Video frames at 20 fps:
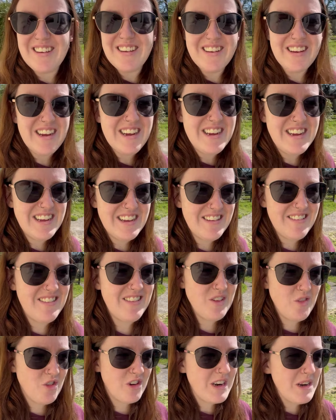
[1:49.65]
Today is
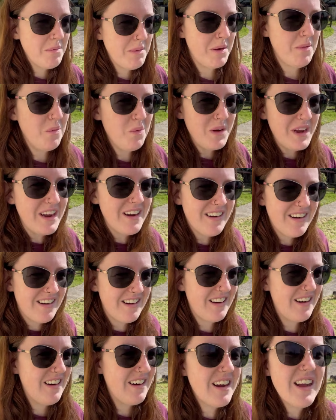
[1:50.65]
the dream and we
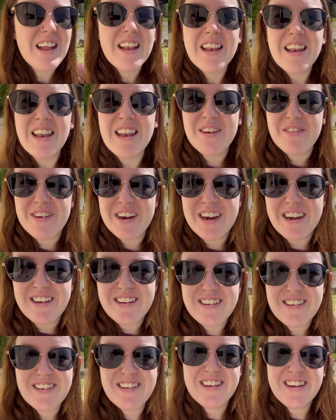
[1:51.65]
are living
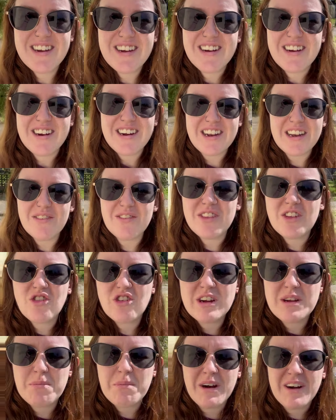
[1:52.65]
it. Are you living the
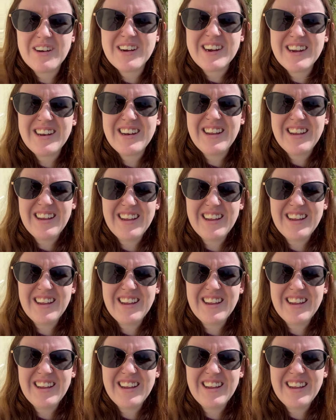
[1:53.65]
dream, Morrigan?